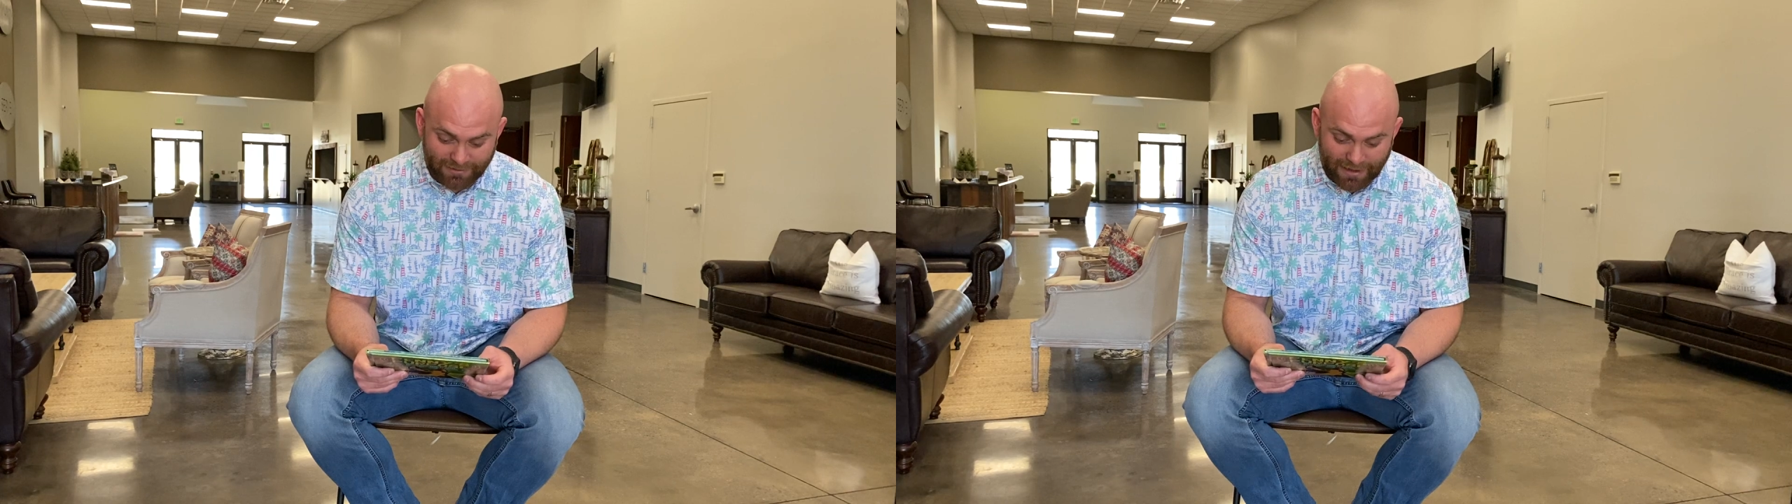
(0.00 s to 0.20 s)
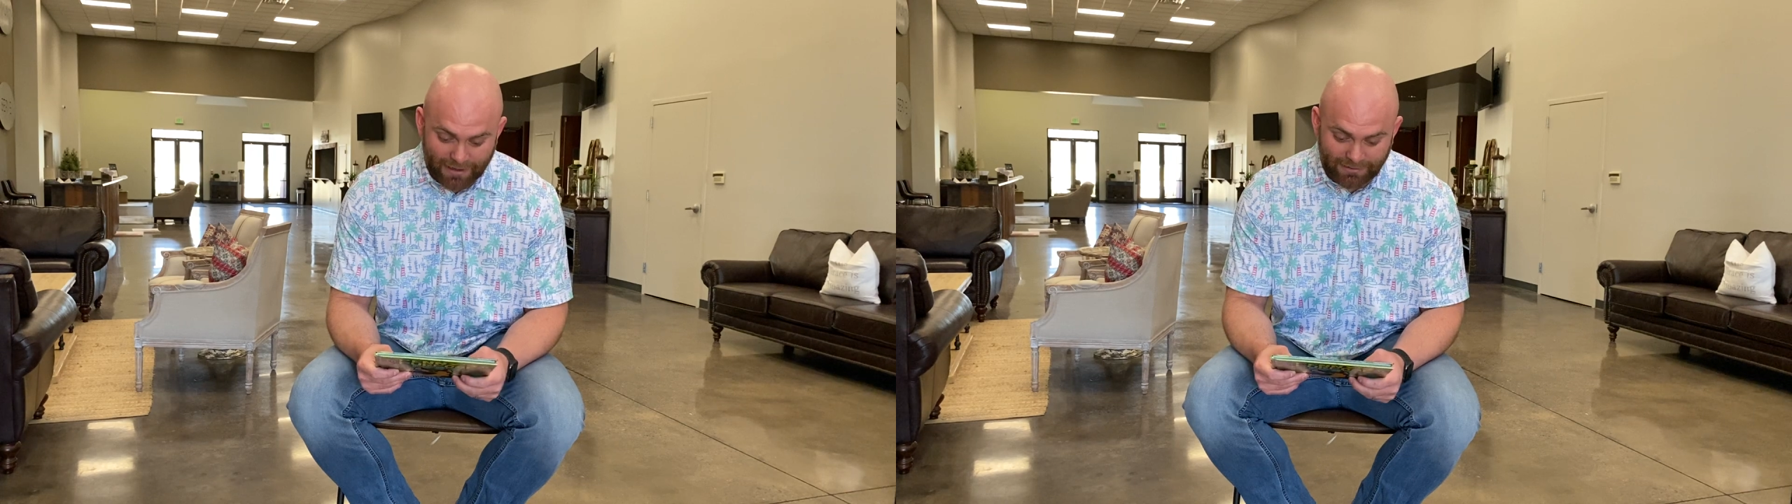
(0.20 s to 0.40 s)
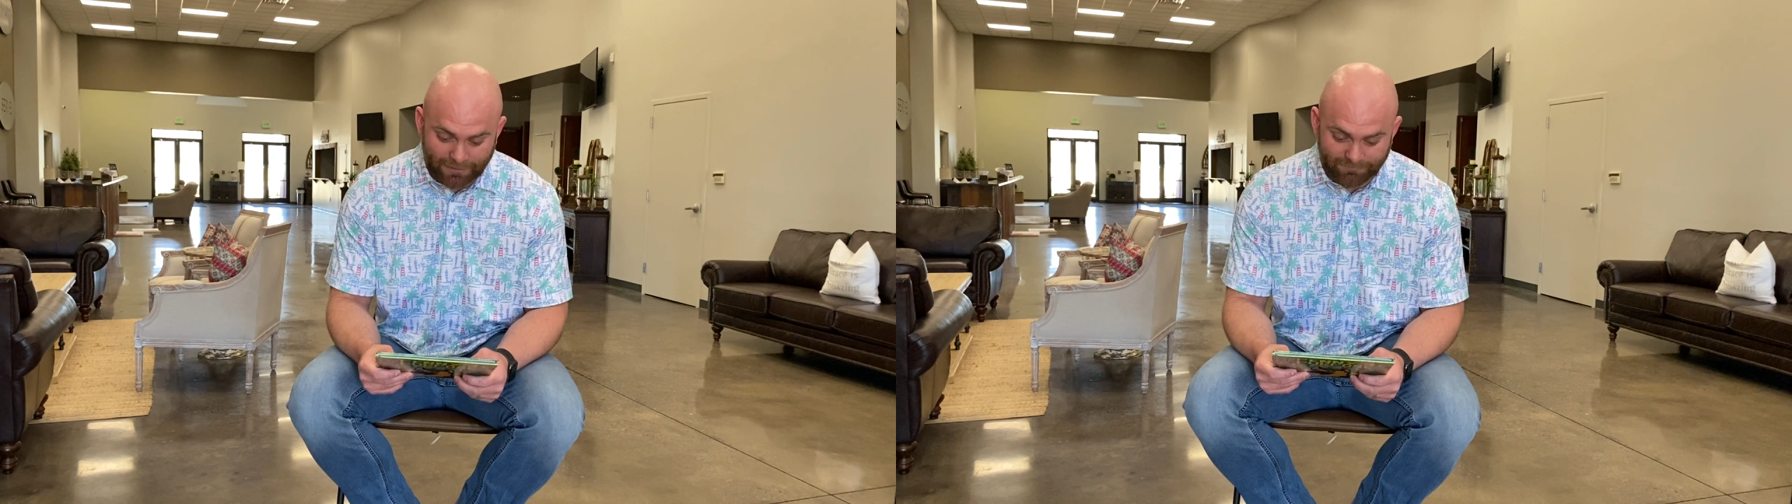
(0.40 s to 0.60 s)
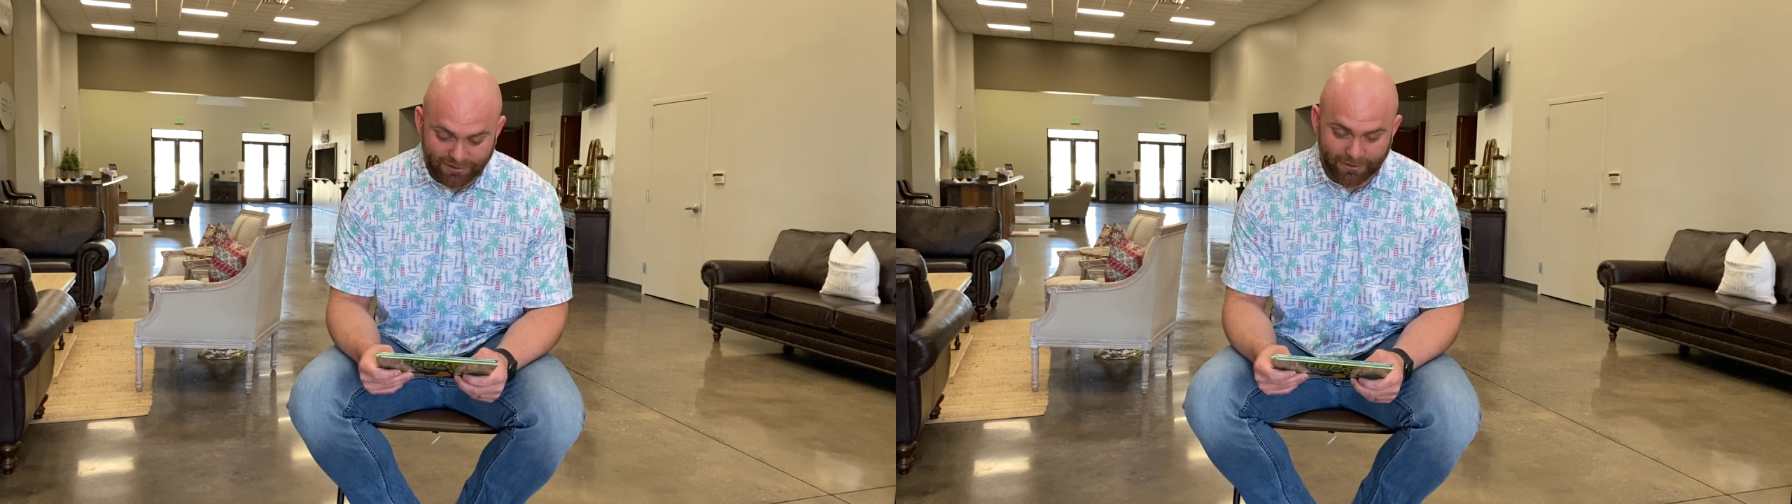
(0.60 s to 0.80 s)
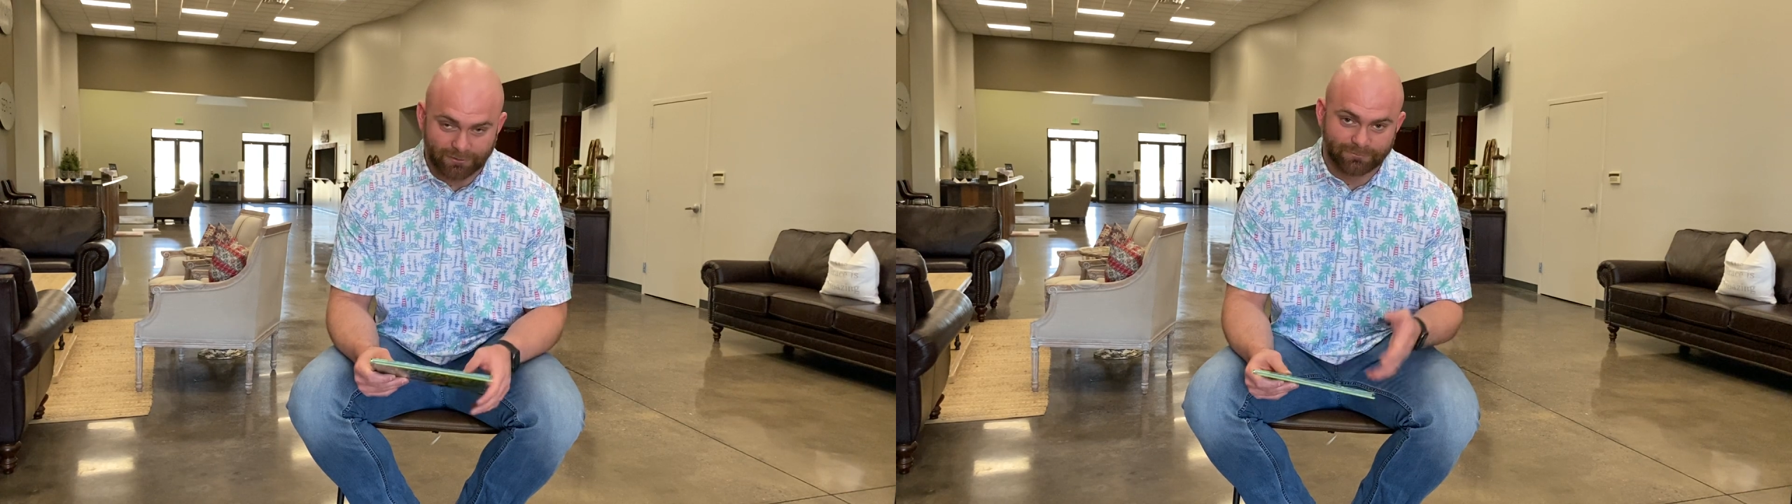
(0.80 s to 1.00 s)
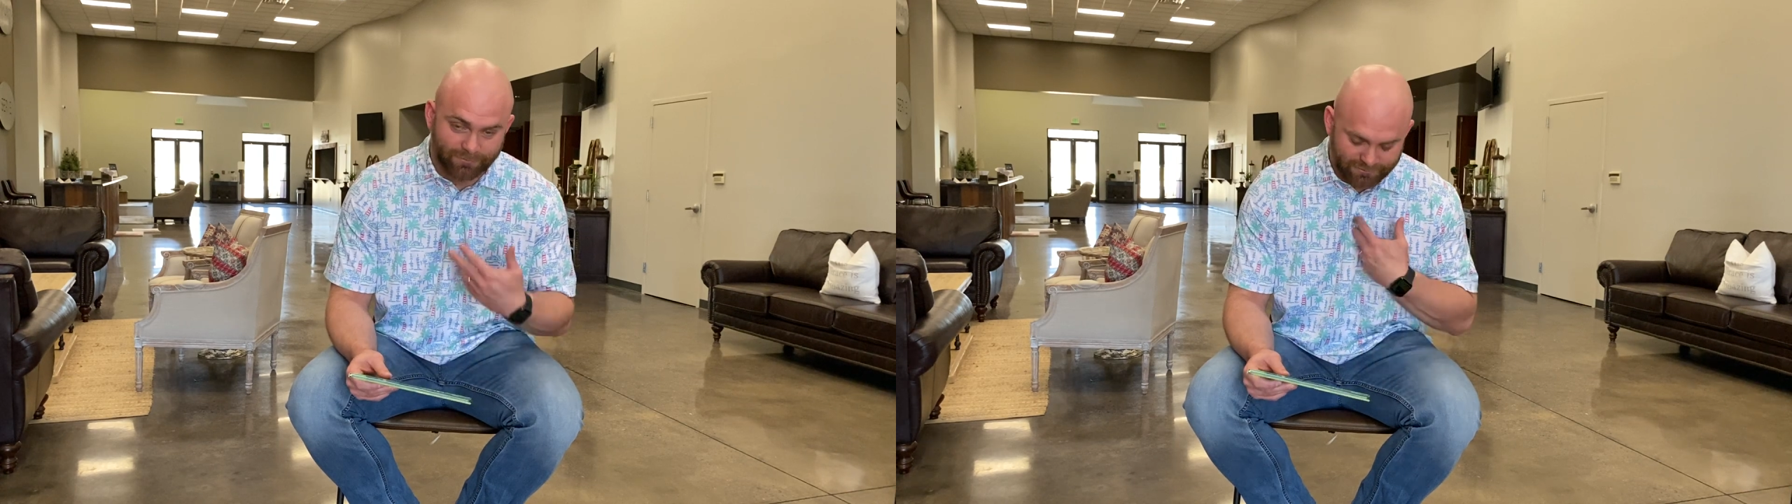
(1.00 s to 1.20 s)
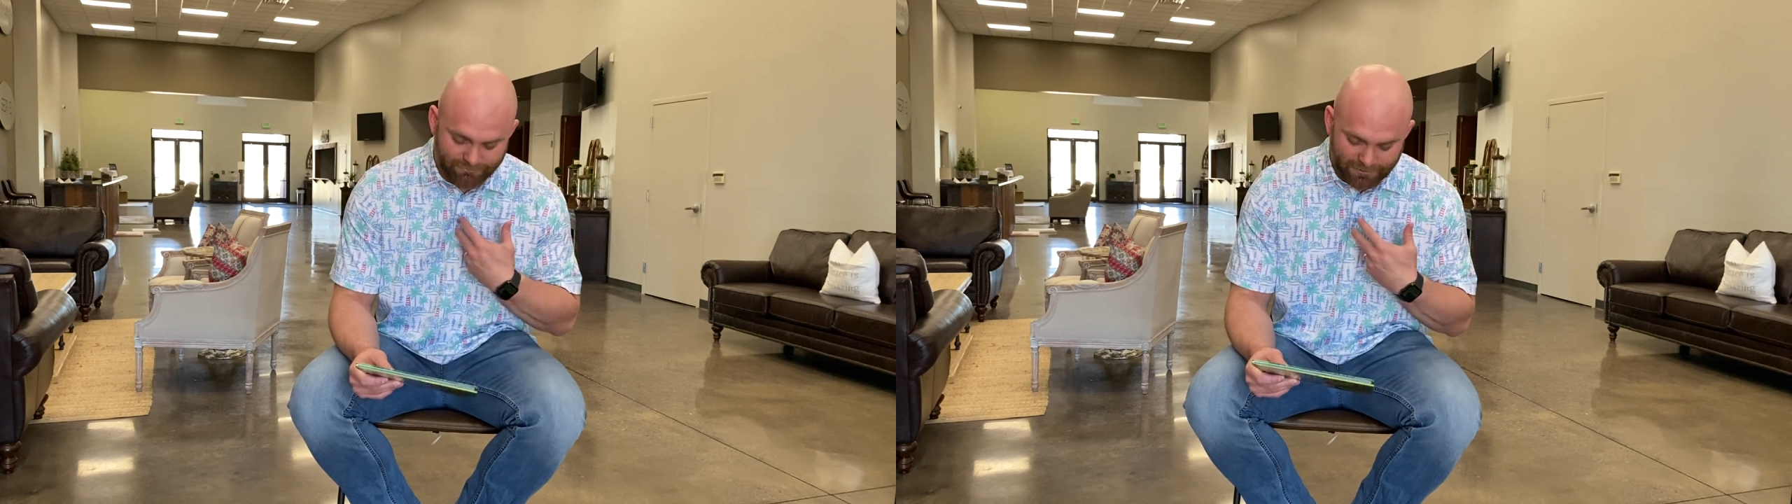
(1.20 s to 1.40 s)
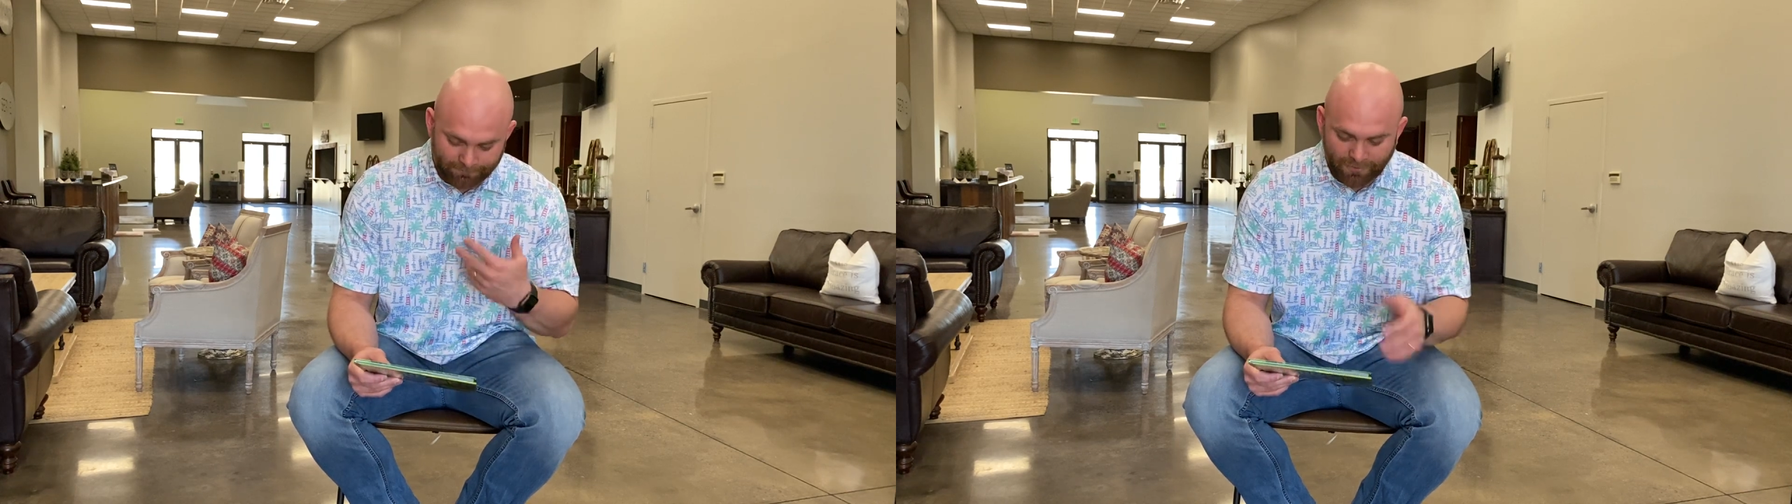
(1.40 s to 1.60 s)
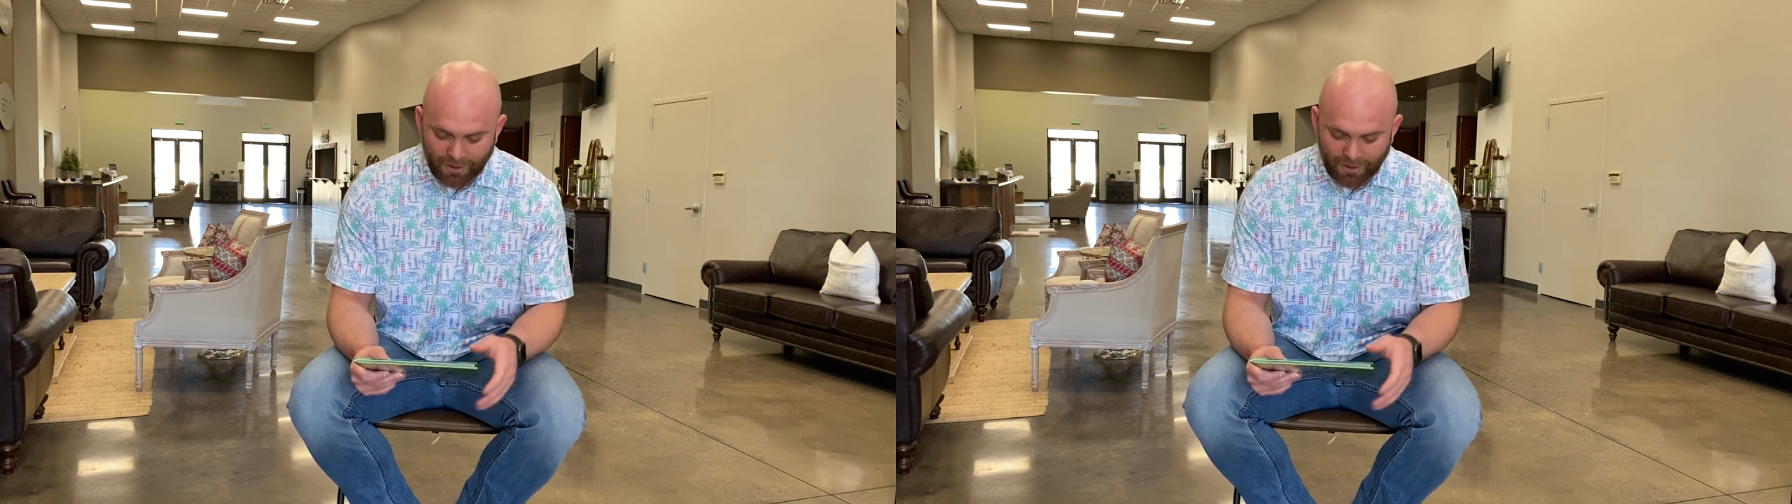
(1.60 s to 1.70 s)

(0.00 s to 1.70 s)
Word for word: dad named Taylor, that's me.